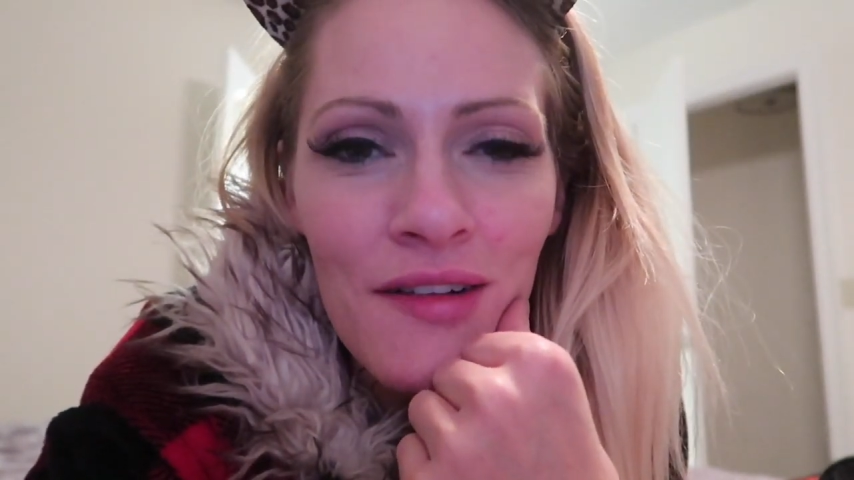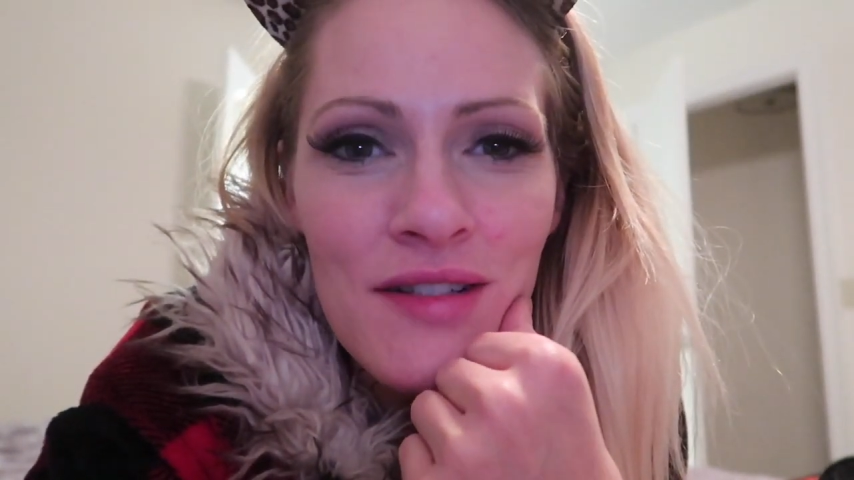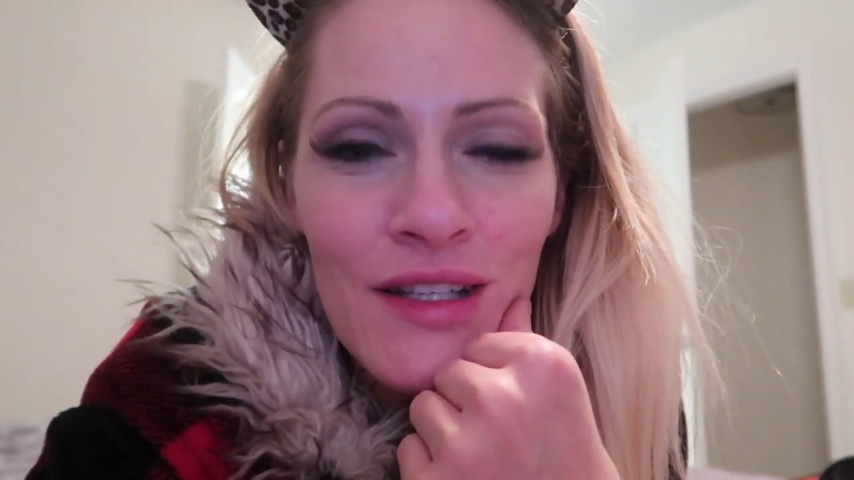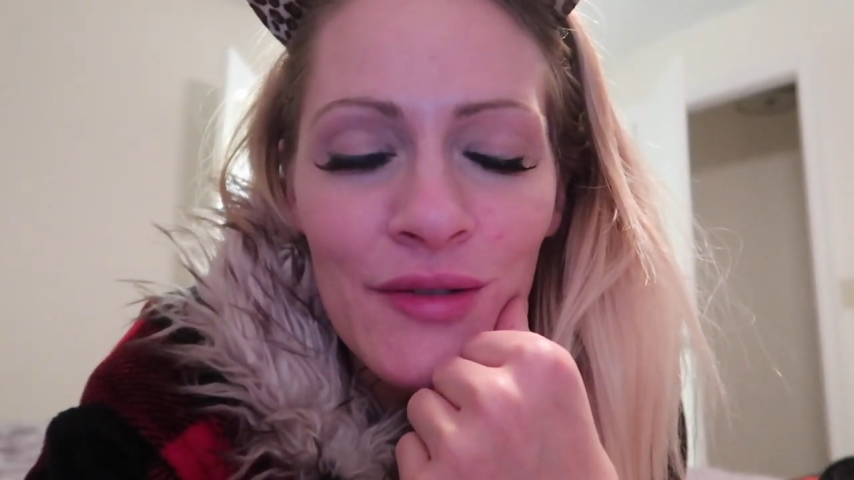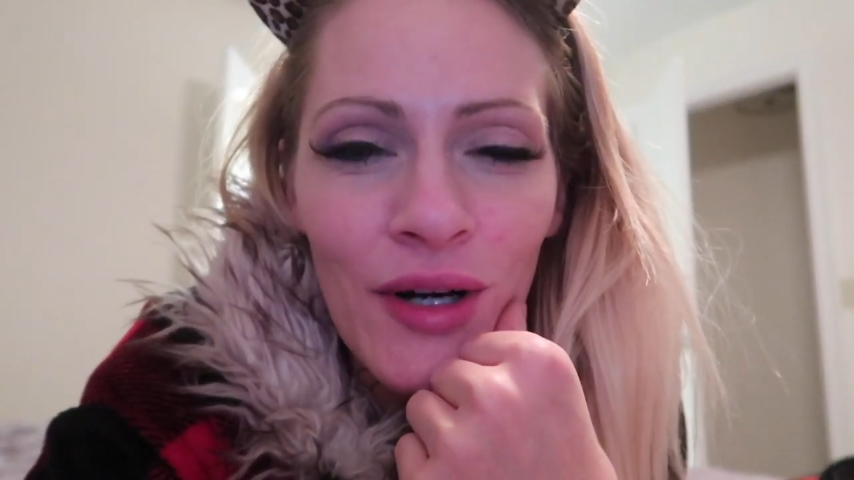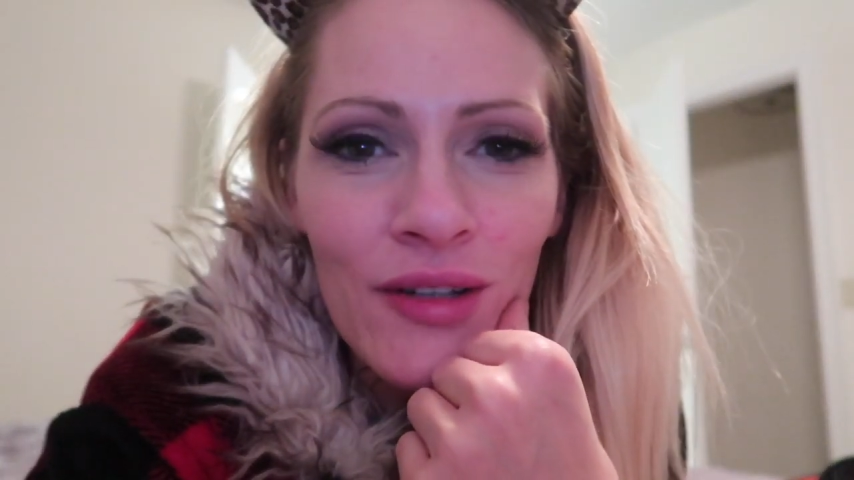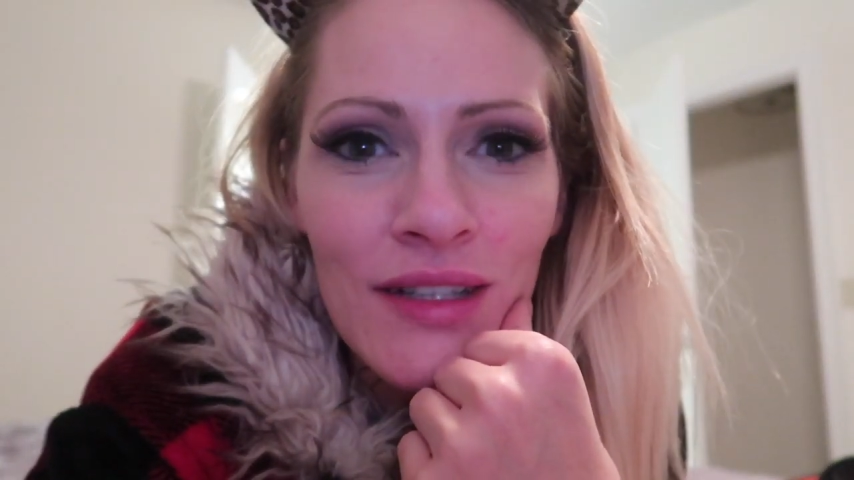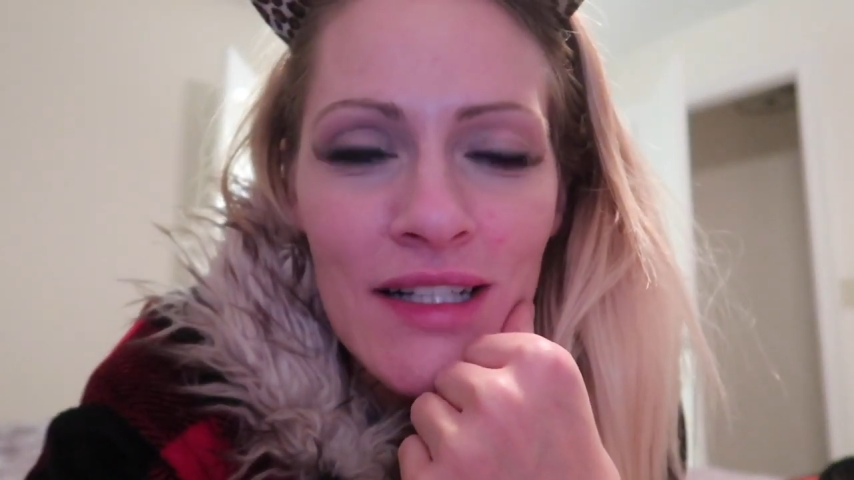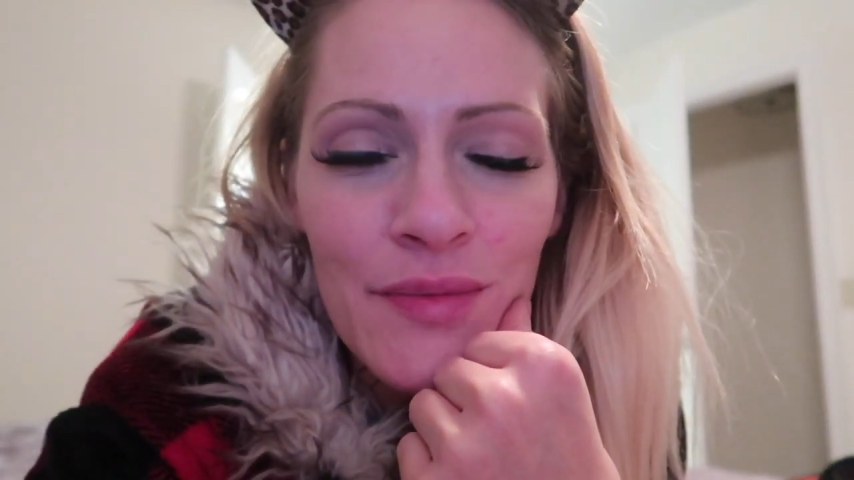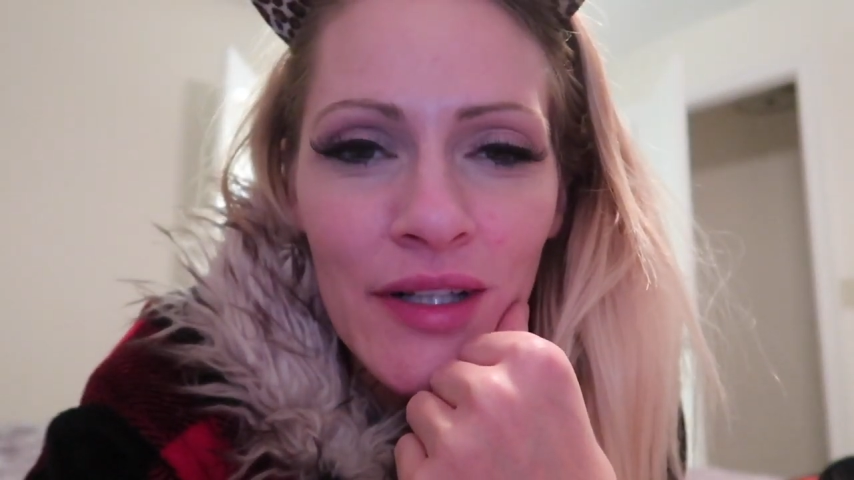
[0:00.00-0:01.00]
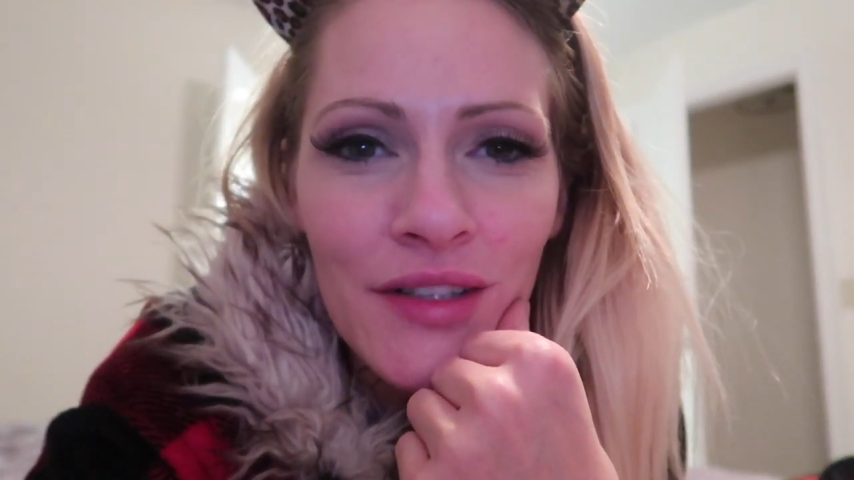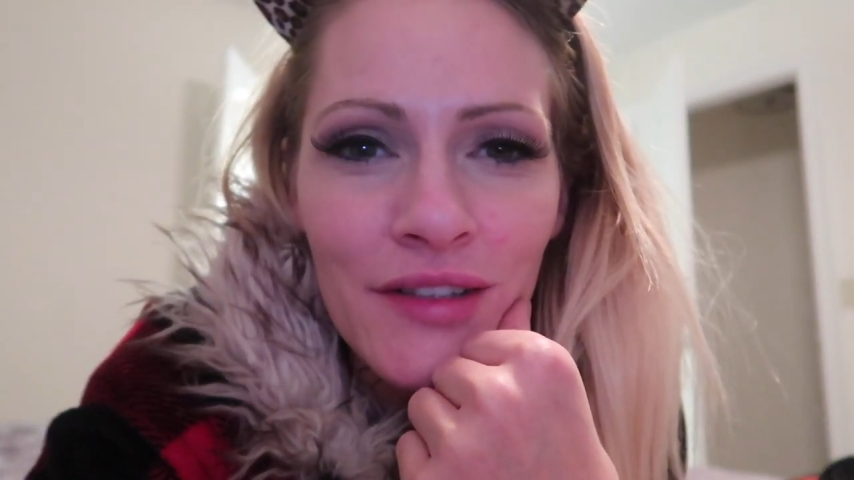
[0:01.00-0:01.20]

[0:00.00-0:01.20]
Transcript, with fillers: I'll see you all nice, bright, and